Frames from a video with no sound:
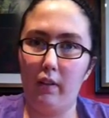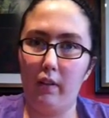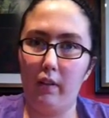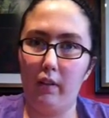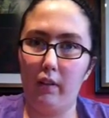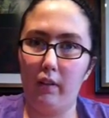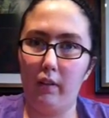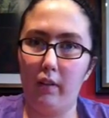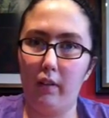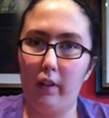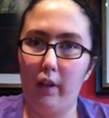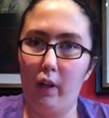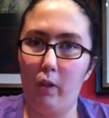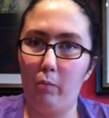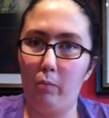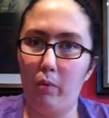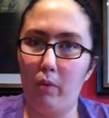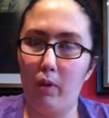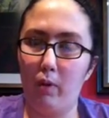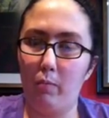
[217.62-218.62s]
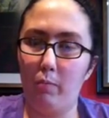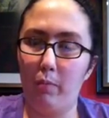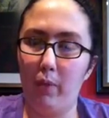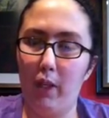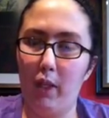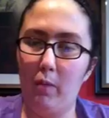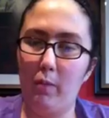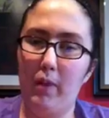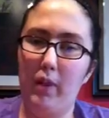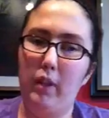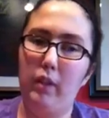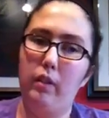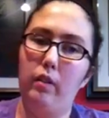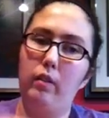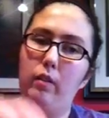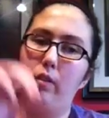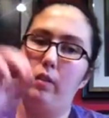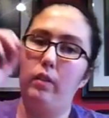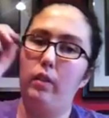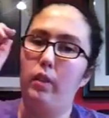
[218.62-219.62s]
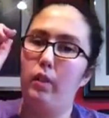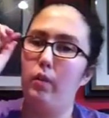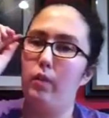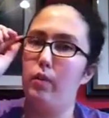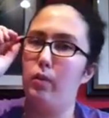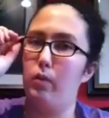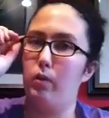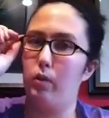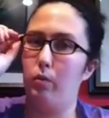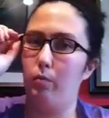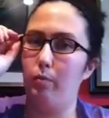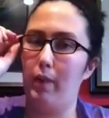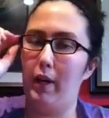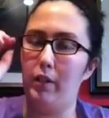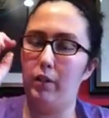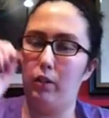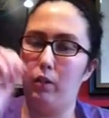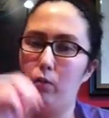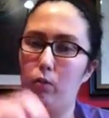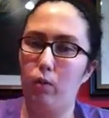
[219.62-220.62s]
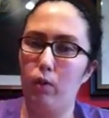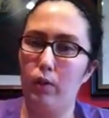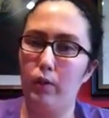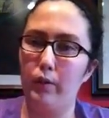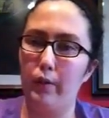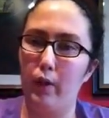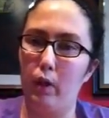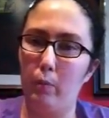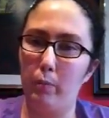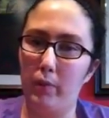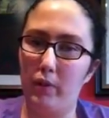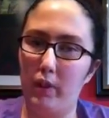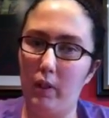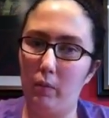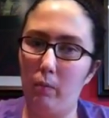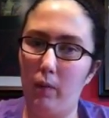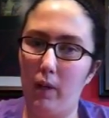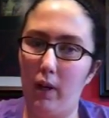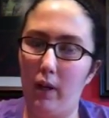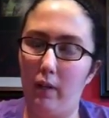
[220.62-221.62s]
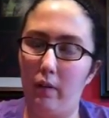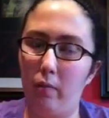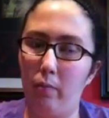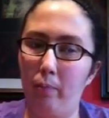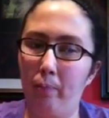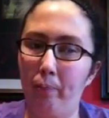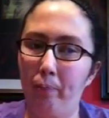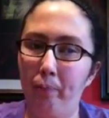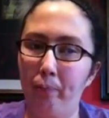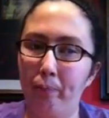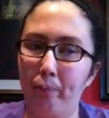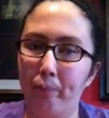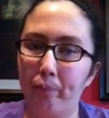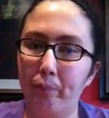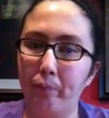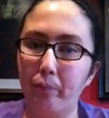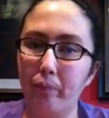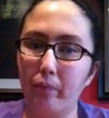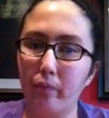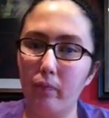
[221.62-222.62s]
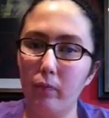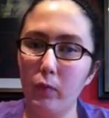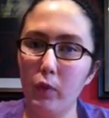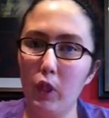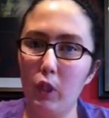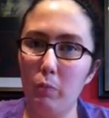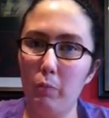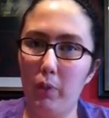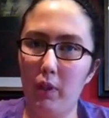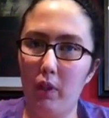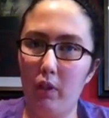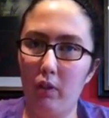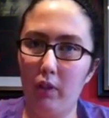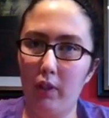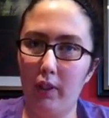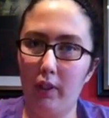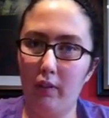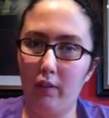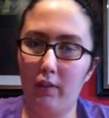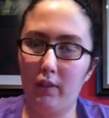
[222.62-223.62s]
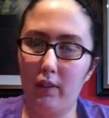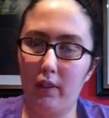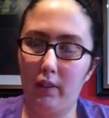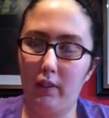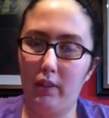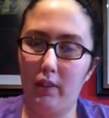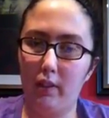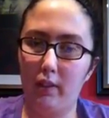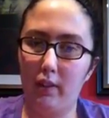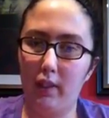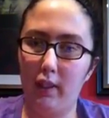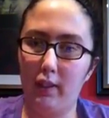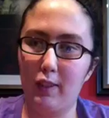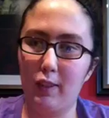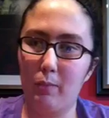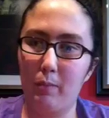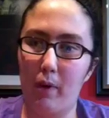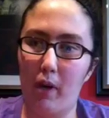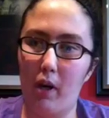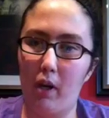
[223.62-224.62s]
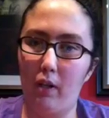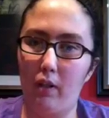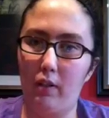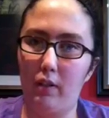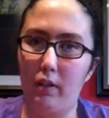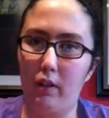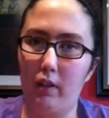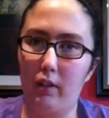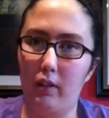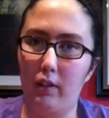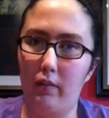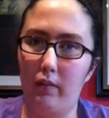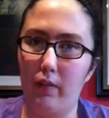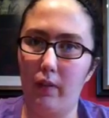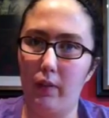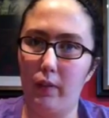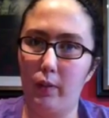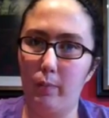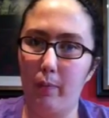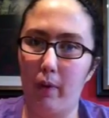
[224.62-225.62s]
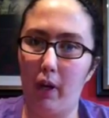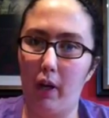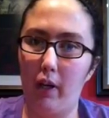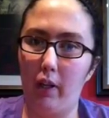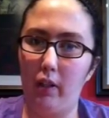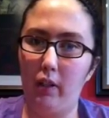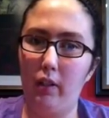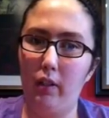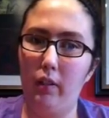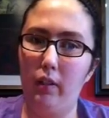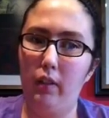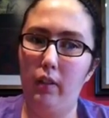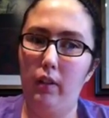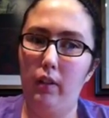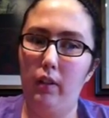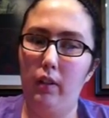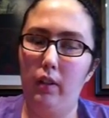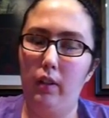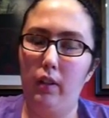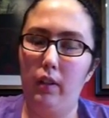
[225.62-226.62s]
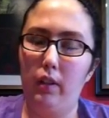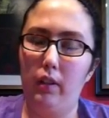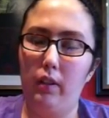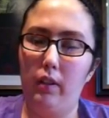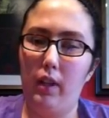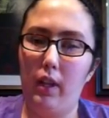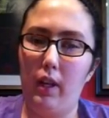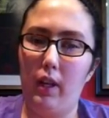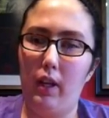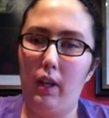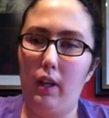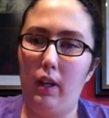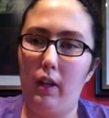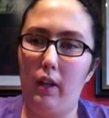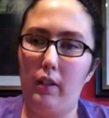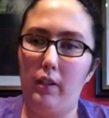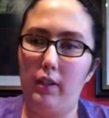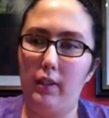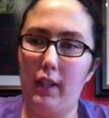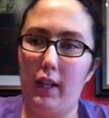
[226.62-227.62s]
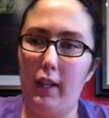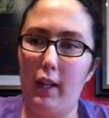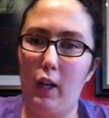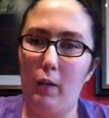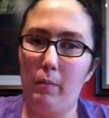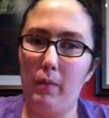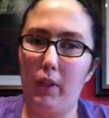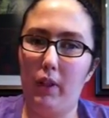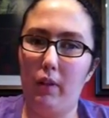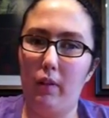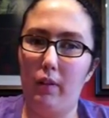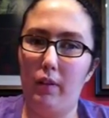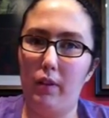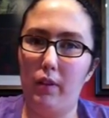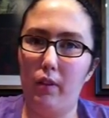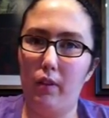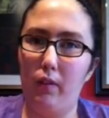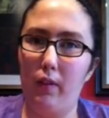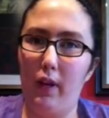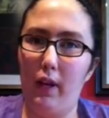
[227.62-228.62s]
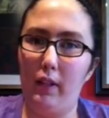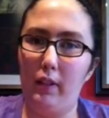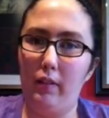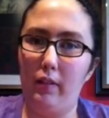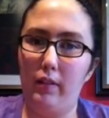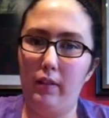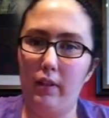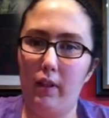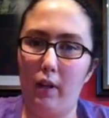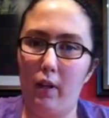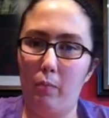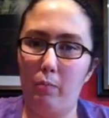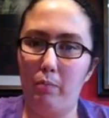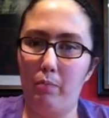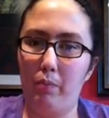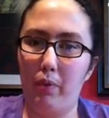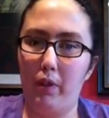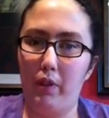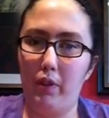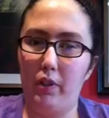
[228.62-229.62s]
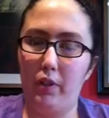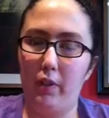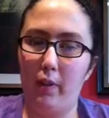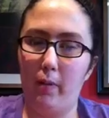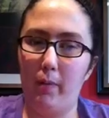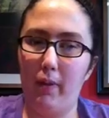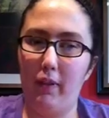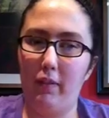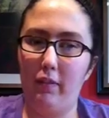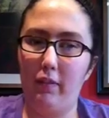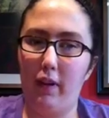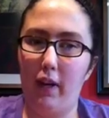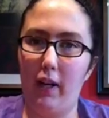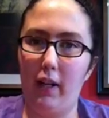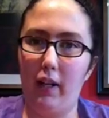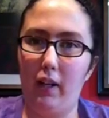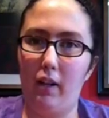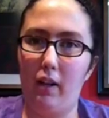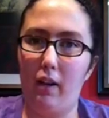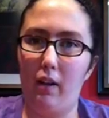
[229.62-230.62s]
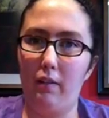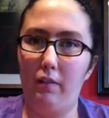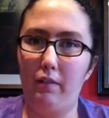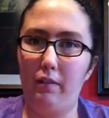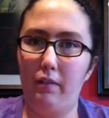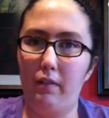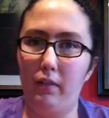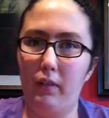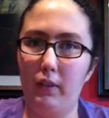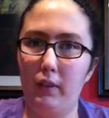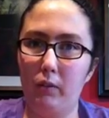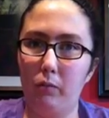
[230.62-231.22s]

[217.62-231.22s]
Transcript: her unborn baby go through the magical wardrobe, but then when Pinocchio's son took the first spot, they just had Emma go through, and you saw Prince Charming fighting off